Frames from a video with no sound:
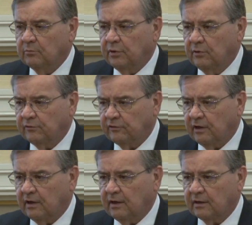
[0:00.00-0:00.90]

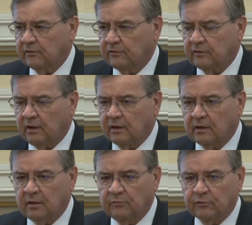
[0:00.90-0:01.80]
postdocs uh,
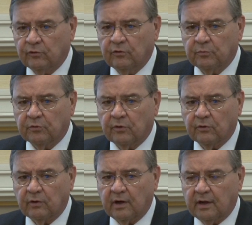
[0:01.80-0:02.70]
come through the
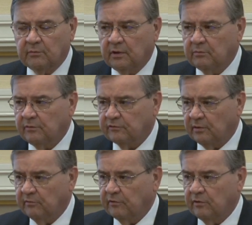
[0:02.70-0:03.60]
program, and
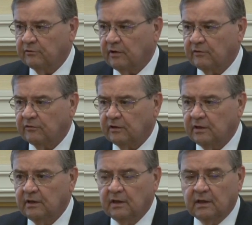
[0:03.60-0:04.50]
some of those I
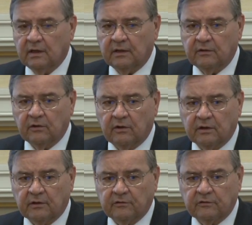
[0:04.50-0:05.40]
see in the
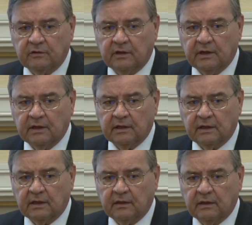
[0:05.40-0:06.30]
audience today,
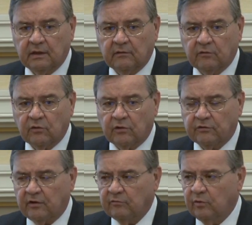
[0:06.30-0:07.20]
and they, of
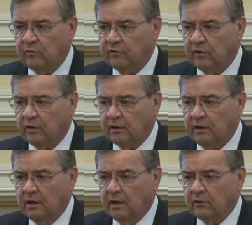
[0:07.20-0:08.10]
course, have moved on
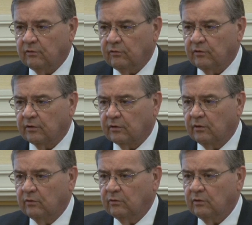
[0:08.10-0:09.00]
to their
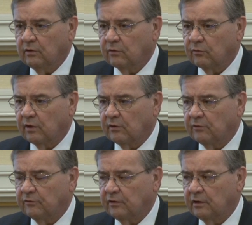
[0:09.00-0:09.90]
own
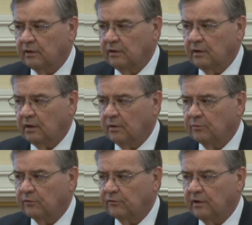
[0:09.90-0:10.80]
careers in uh,
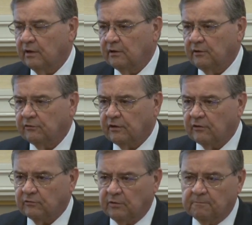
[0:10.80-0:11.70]
personality
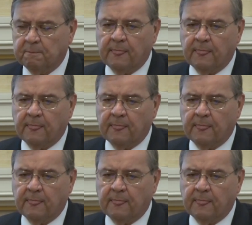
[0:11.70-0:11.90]
assessment.